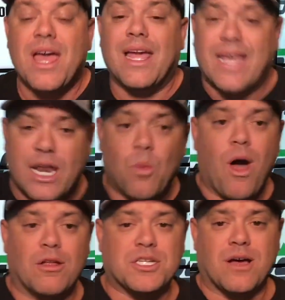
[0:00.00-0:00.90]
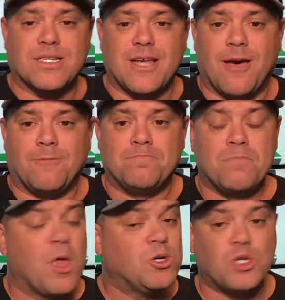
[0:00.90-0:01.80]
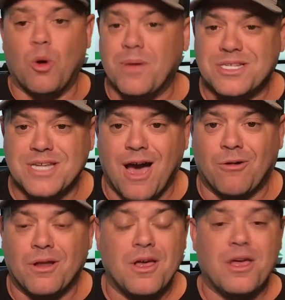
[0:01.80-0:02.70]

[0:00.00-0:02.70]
Get it while it's on sale. Don't miss out.